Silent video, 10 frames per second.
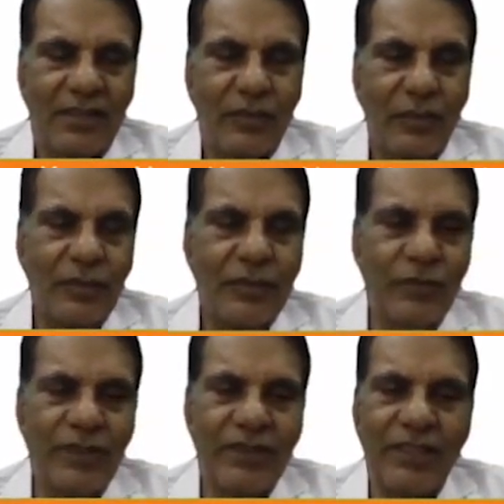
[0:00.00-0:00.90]

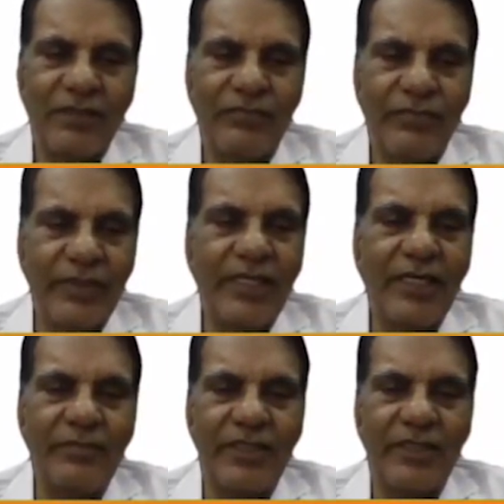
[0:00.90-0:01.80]
Also, it has very
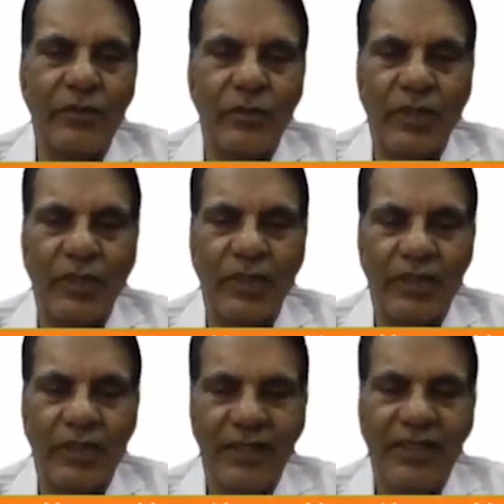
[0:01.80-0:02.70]
limited role
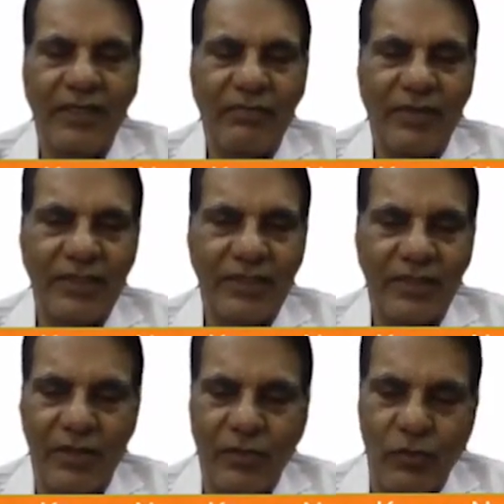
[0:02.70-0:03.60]
in advanced
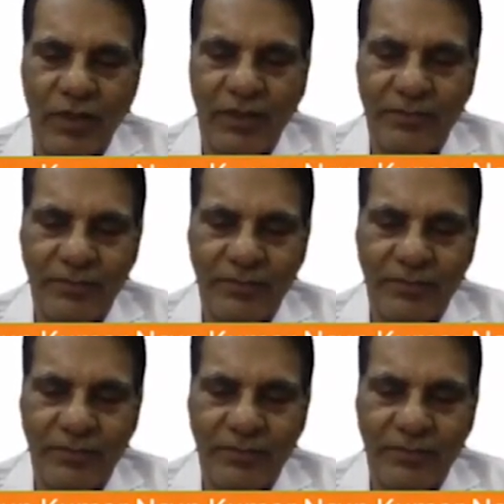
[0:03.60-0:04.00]
glaucoma.